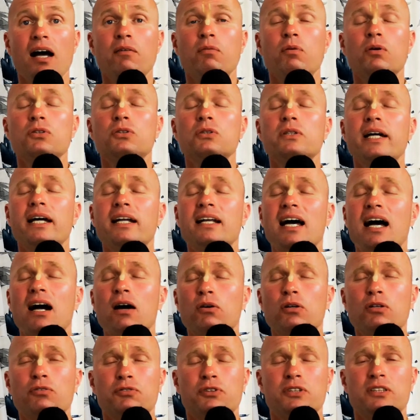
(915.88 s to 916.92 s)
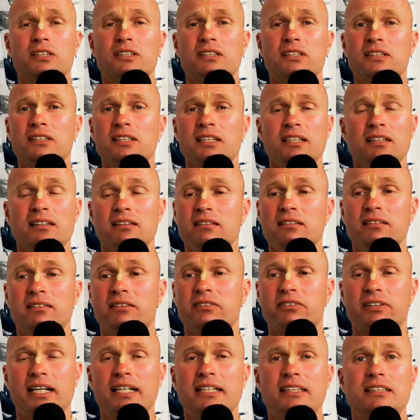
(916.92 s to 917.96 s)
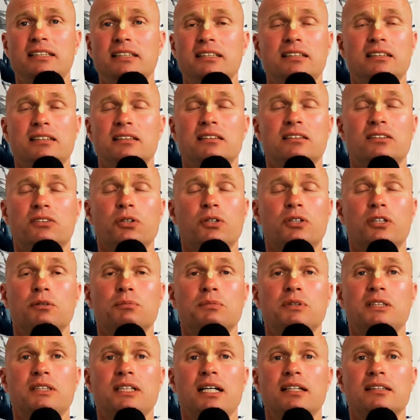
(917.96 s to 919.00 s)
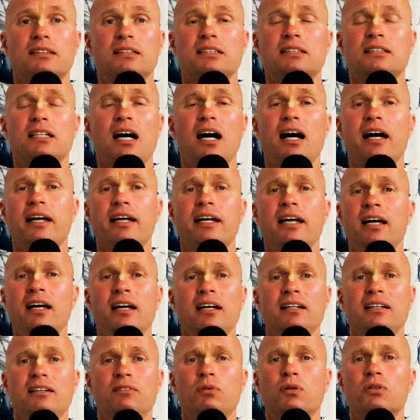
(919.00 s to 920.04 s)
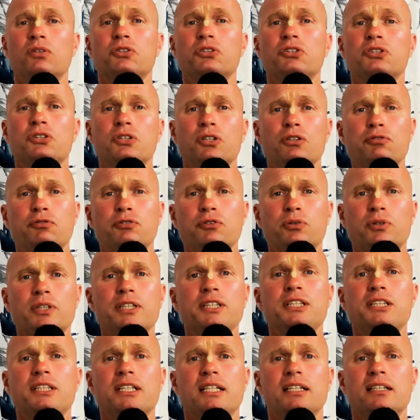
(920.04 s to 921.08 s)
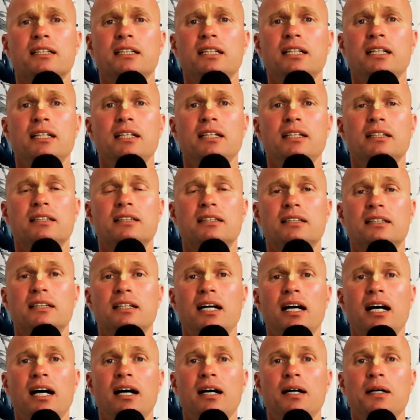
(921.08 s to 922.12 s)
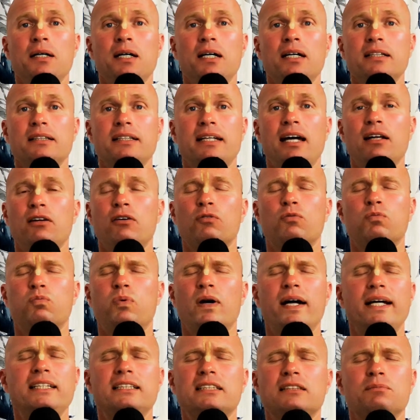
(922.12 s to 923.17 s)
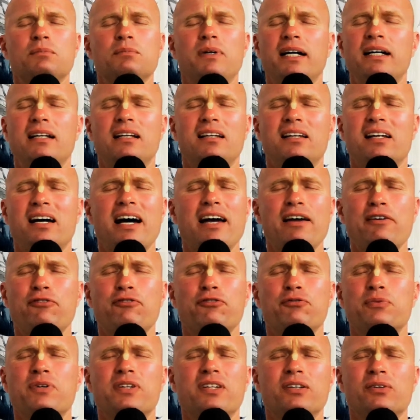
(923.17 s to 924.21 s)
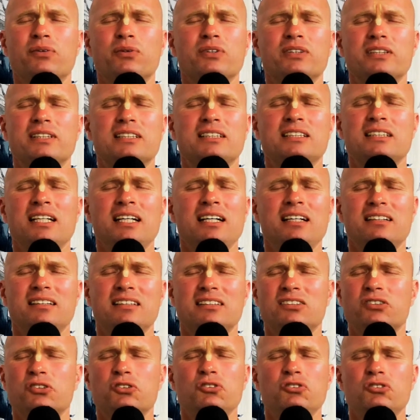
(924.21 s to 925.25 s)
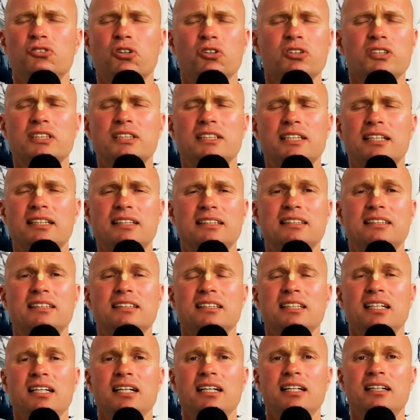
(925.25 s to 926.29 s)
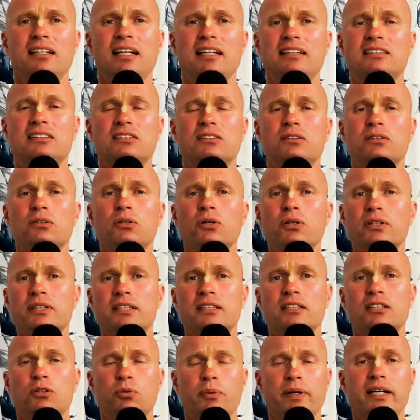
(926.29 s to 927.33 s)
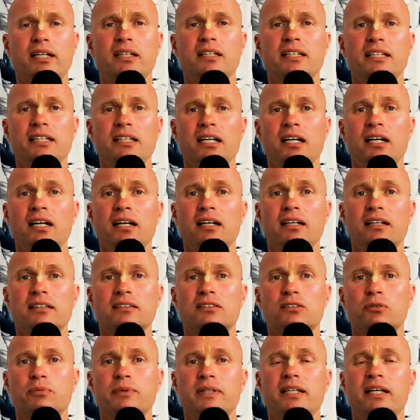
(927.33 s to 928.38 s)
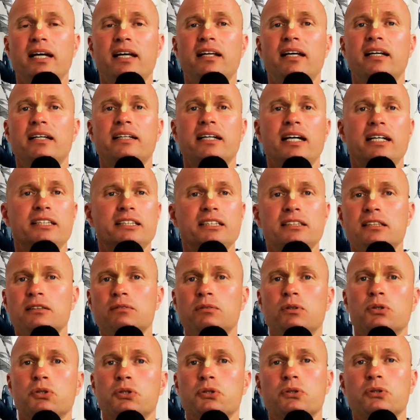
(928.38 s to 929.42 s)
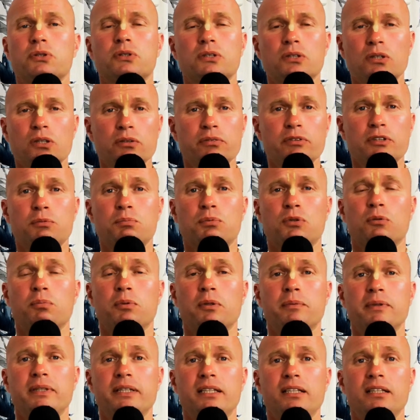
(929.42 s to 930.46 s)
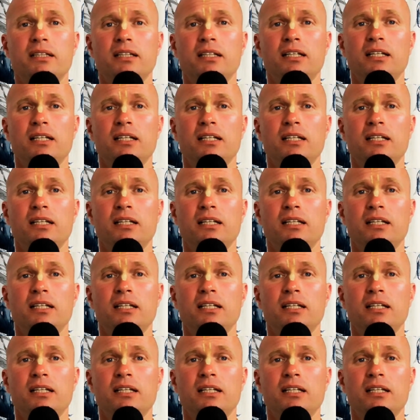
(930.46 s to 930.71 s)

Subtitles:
I want to get out of this crazy circumstances. I want to serve Krishna. I cannot waste my life with all this nonsense. Let's learn it quickly so we can engage in devotional service properly.